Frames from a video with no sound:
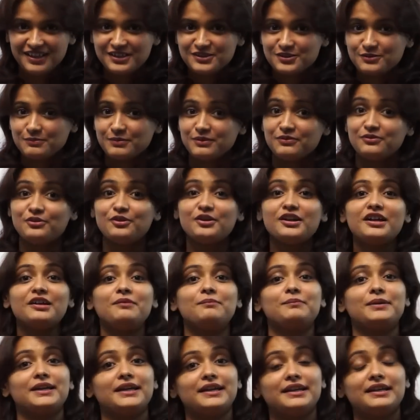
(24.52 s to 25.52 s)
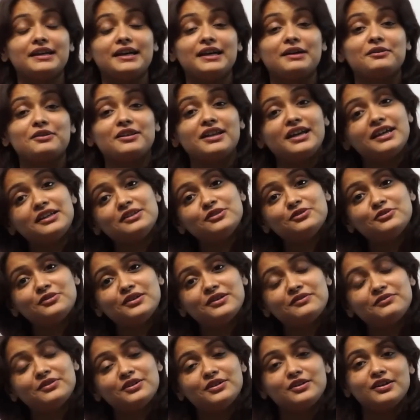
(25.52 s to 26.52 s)
So before I begin, I'd like to
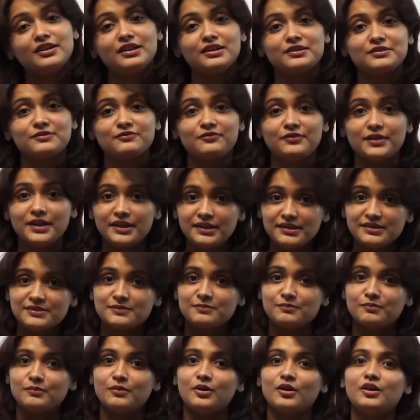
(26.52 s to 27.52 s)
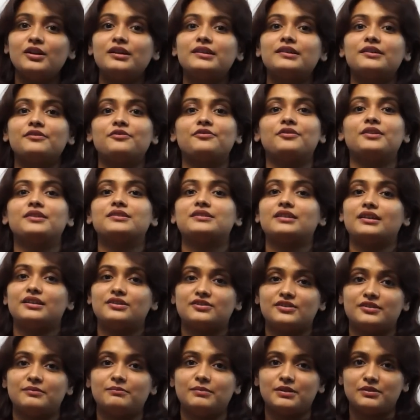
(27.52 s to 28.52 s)
give you a very small
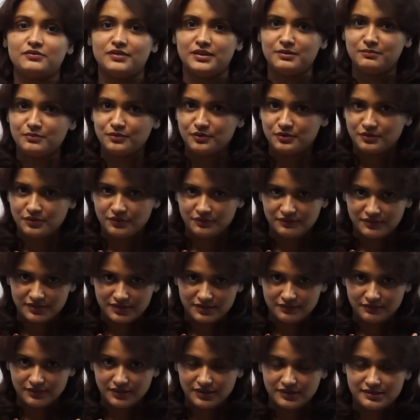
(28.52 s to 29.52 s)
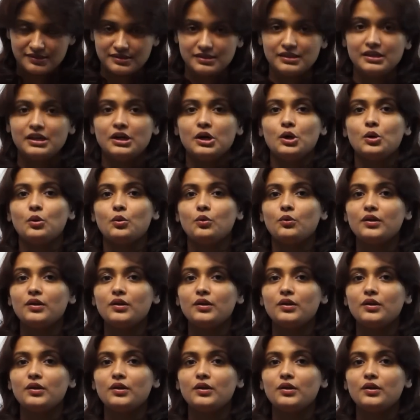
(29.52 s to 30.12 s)
differentiation between both of these words.